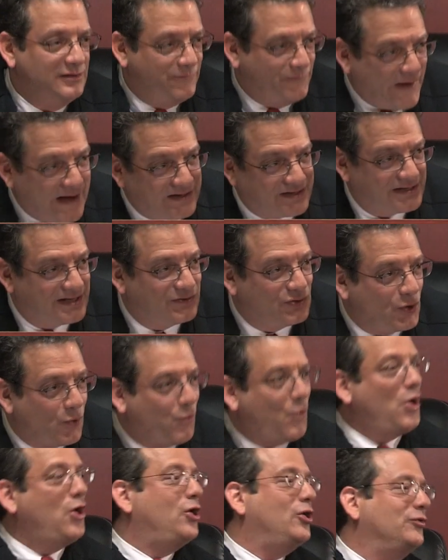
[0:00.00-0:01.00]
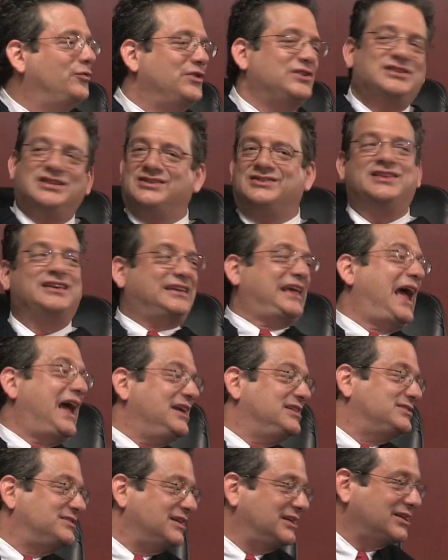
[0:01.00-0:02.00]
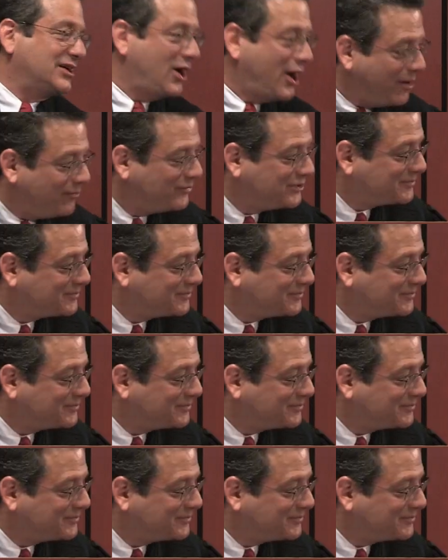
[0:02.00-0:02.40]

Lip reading: facing the world, this is the case that comes